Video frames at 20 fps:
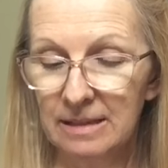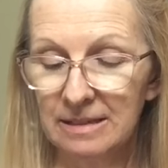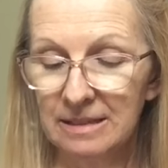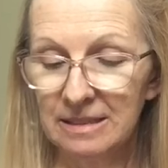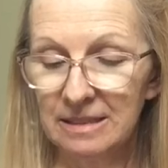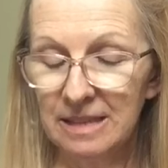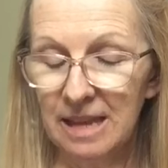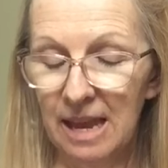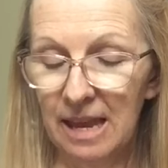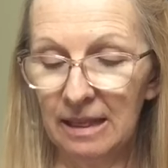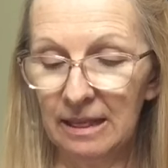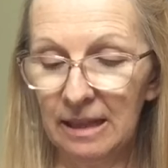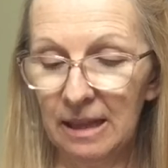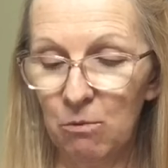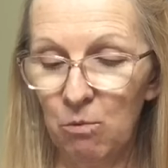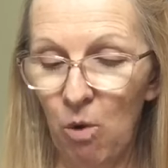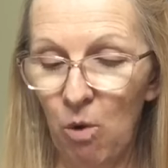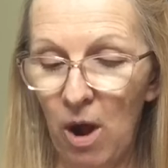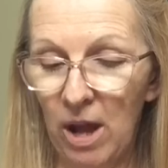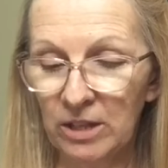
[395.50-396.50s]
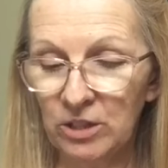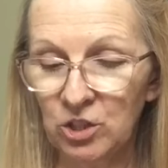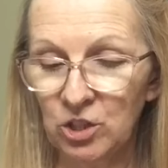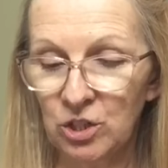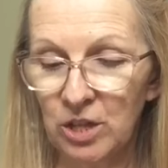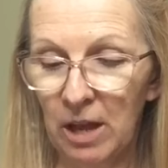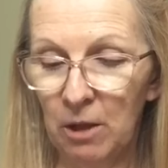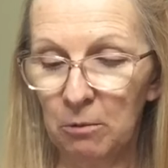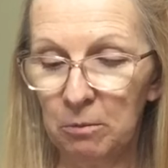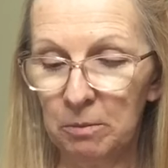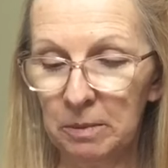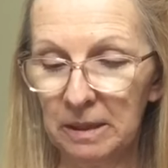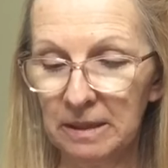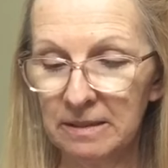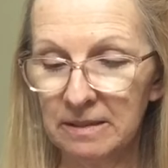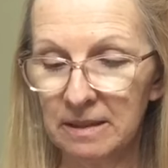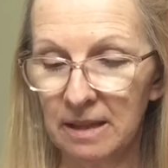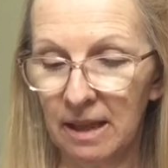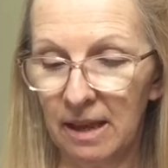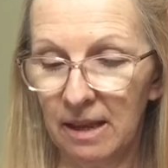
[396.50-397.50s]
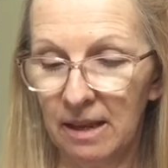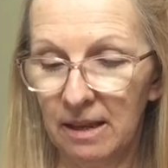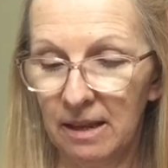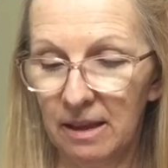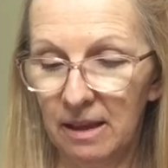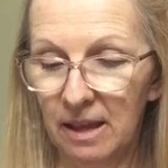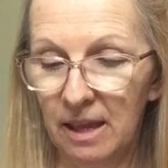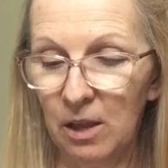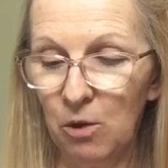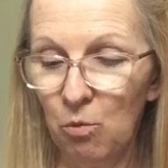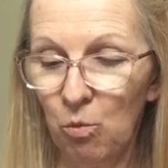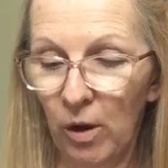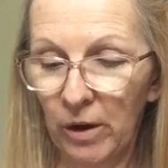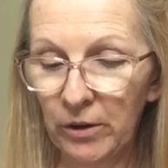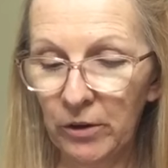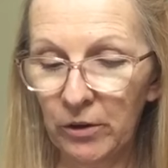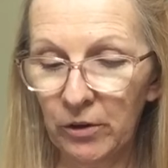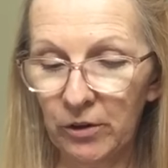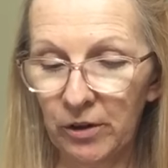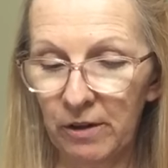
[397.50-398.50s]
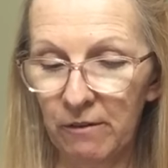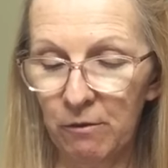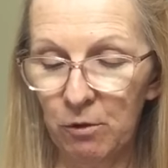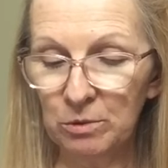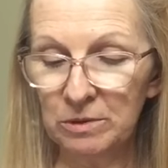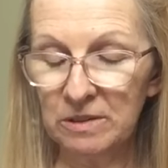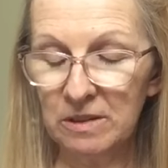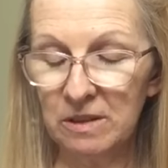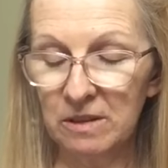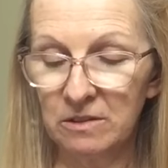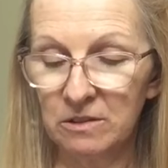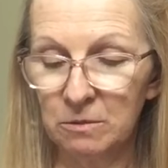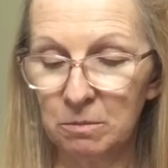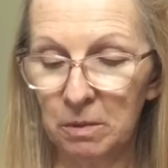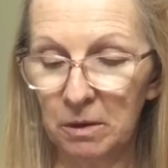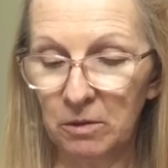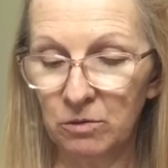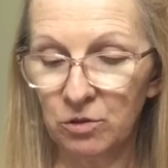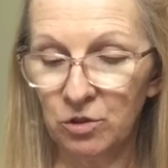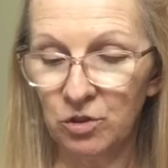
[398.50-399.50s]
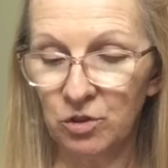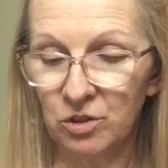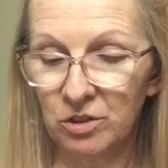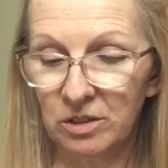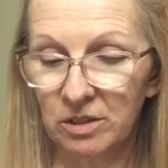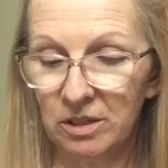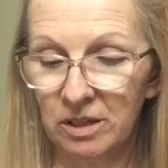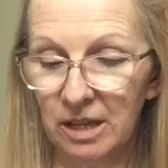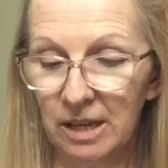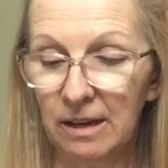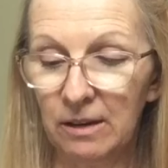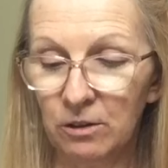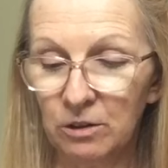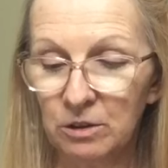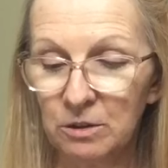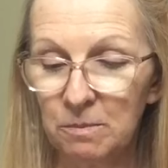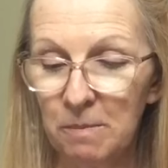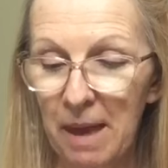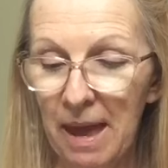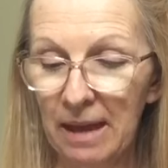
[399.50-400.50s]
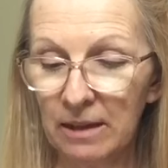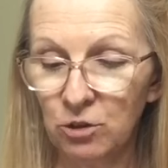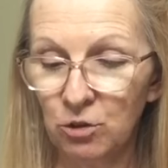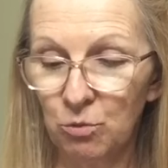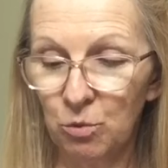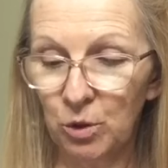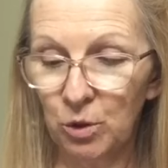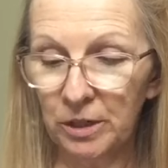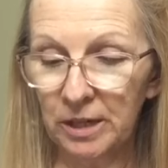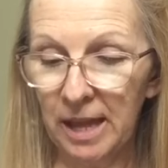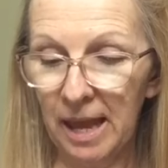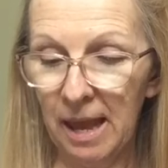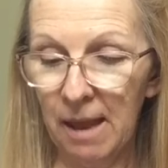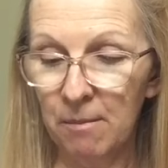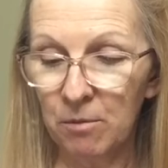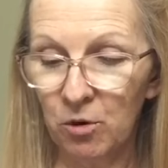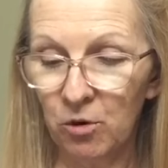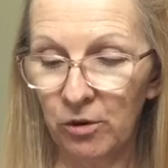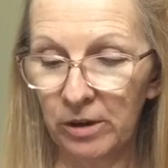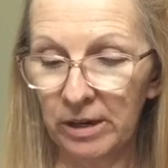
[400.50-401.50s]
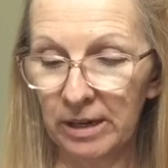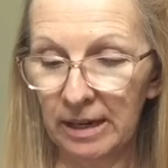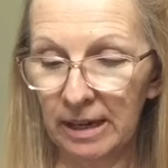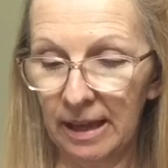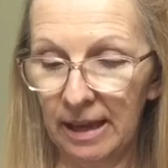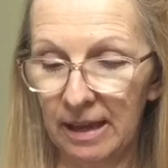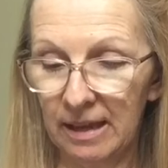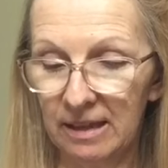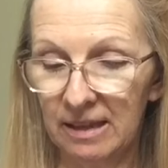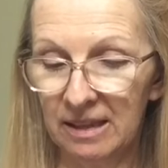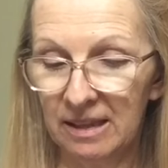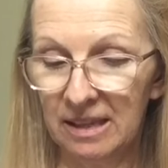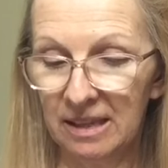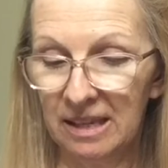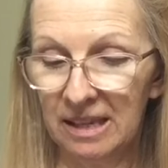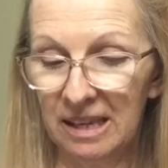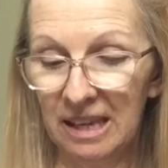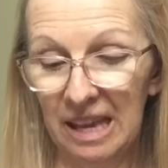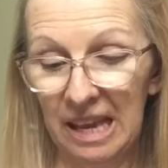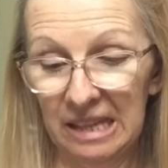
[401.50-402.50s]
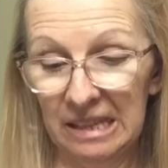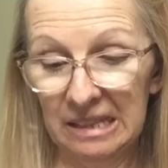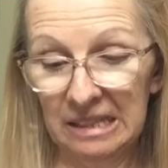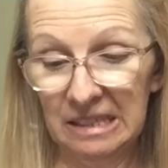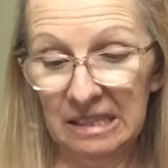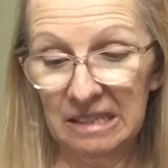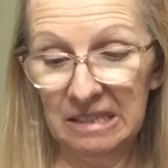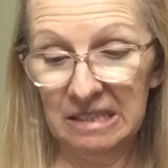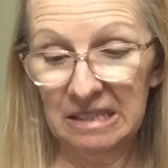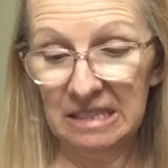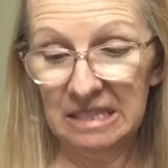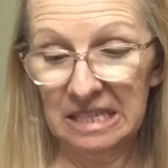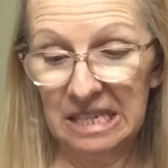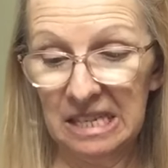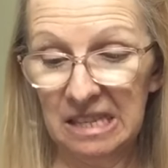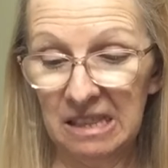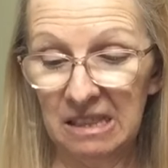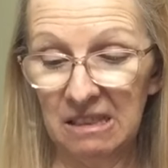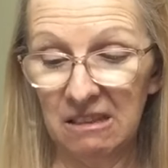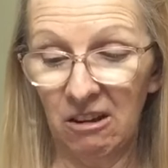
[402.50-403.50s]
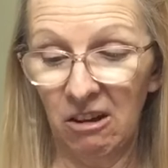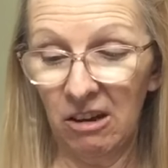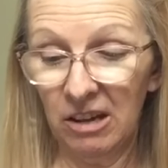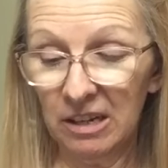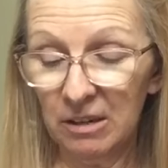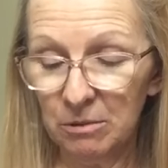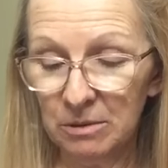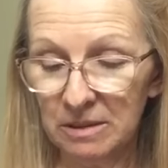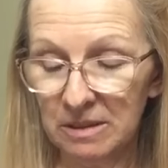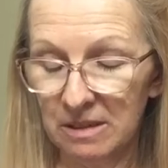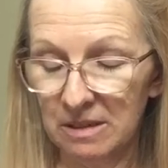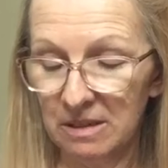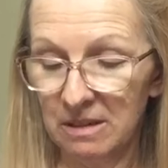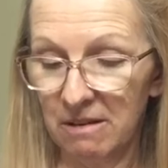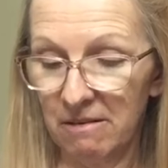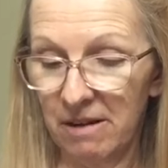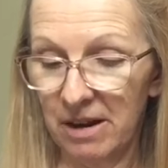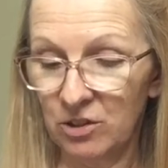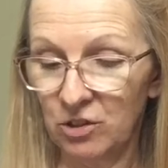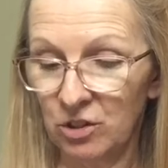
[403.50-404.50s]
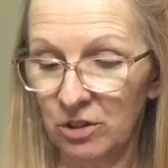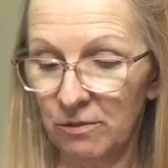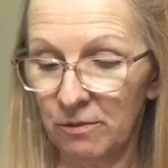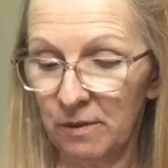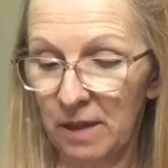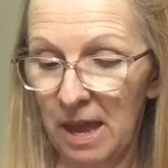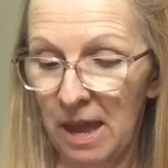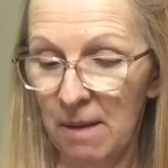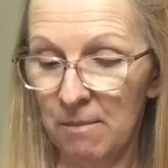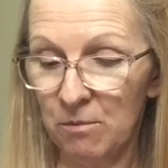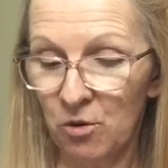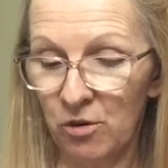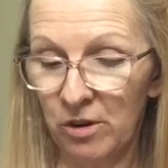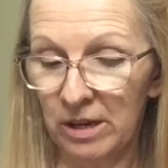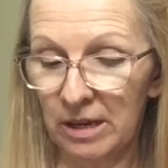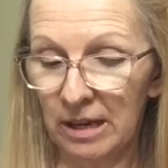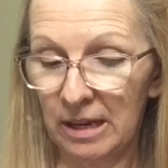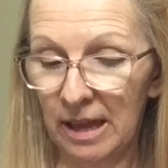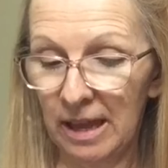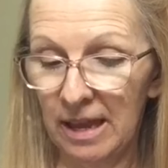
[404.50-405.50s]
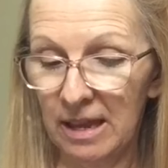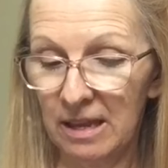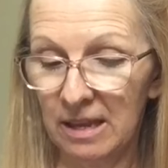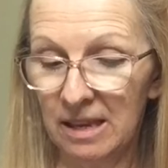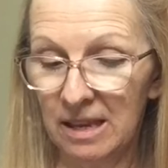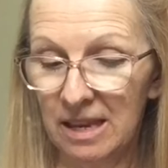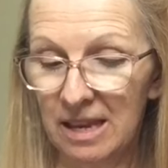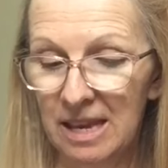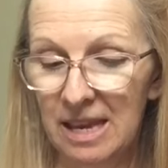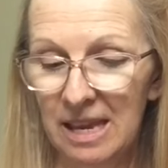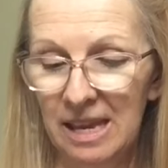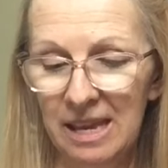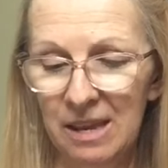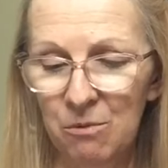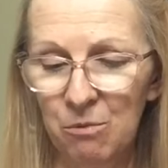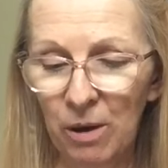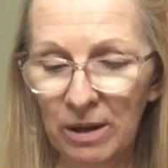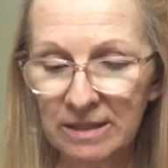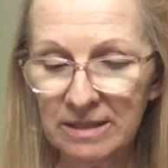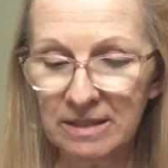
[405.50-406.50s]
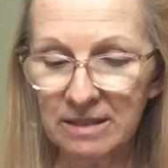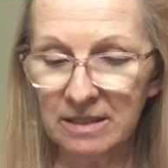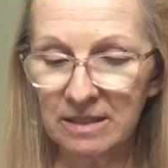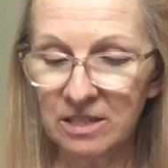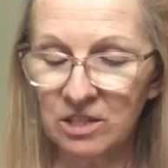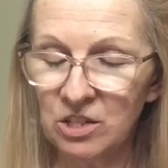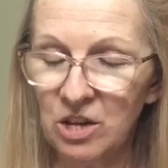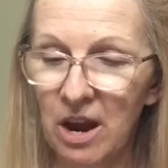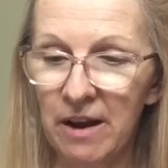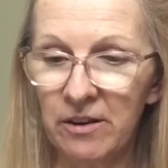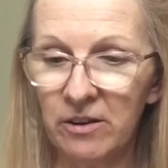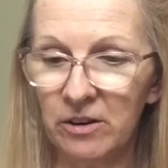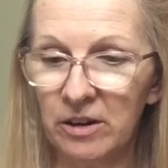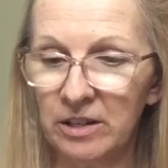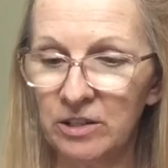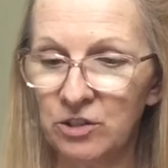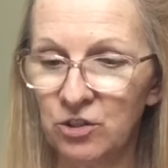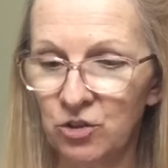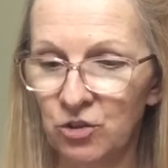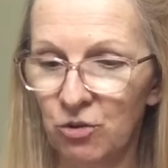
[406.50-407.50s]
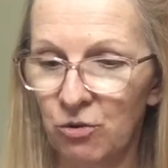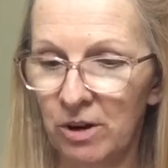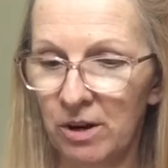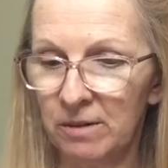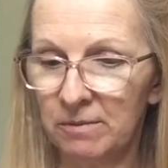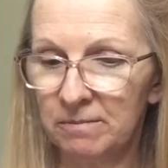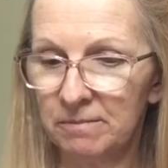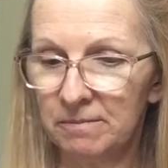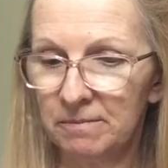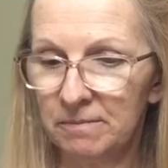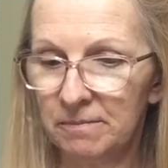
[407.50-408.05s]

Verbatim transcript: Stanley watched helplessly. He wondered if it was the sploosh. He looked back toward Camp Green Lake. At least he thought it was the direction of Camp Green Lake. He wasn't entirely sure.